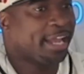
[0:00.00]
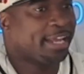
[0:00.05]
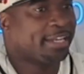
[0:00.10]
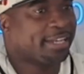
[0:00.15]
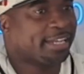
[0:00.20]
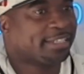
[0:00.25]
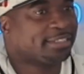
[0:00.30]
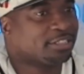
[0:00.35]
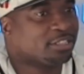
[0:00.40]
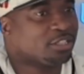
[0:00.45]

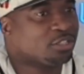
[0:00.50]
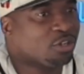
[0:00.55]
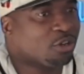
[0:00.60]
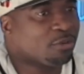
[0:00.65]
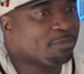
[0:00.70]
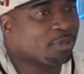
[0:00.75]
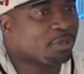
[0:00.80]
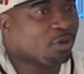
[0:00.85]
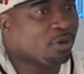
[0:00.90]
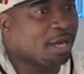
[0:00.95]
And next thing you
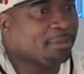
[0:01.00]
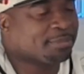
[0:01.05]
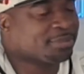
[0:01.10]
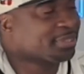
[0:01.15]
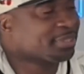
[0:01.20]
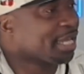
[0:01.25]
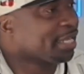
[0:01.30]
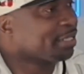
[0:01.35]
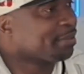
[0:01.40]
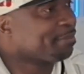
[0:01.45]
know, bro,
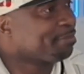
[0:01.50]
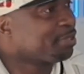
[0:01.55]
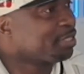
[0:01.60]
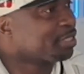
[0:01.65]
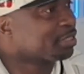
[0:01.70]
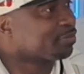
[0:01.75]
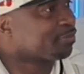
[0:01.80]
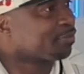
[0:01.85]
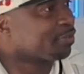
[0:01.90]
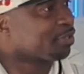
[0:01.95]
I'm signing
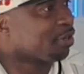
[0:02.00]
books